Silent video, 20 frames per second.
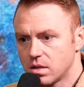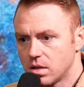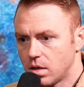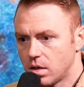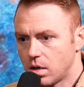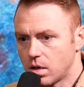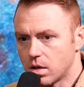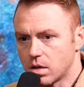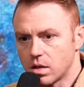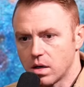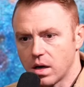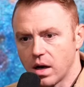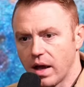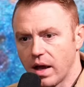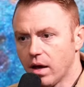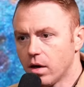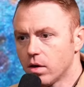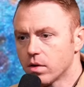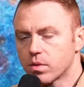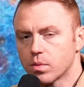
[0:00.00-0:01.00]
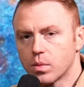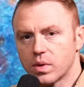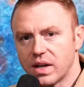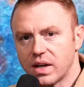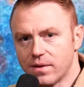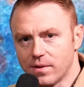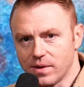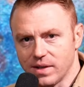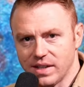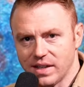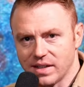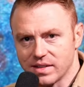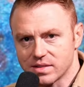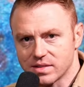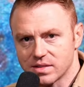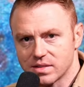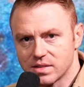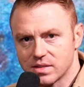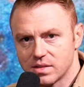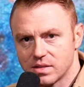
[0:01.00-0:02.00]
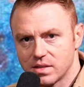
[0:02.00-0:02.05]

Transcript: our health, whatever it is,